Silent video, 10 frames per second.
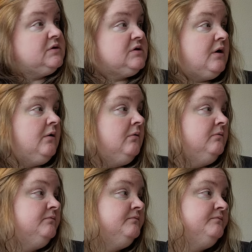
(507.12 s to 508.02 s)
so
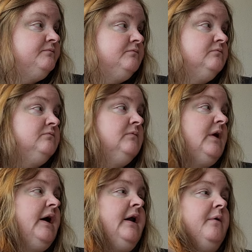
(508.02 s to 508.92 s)

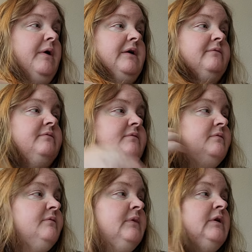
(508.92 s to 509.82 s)
anyway,
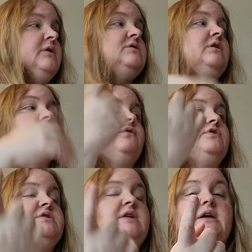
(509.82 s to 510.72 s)
so the
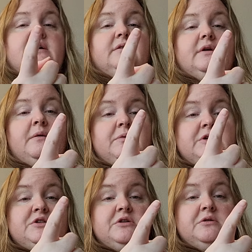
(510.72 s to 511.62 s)
first thing I'm going to
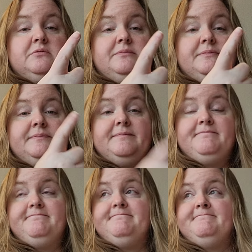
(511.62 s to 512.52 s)
do
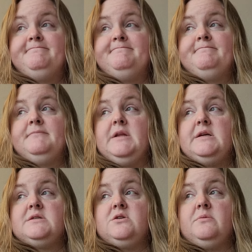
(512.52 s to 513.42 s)

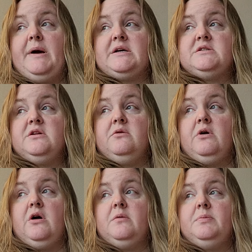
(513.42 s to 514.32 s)
is go back to low
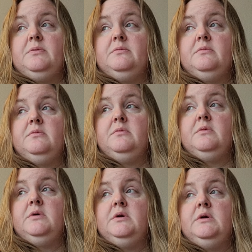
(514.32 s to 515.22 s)
carb.
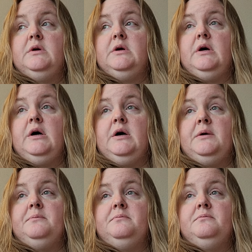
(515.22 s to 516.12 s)

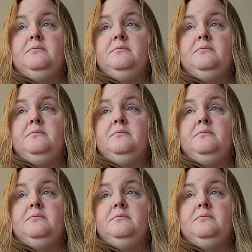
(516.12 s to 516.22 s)
Um,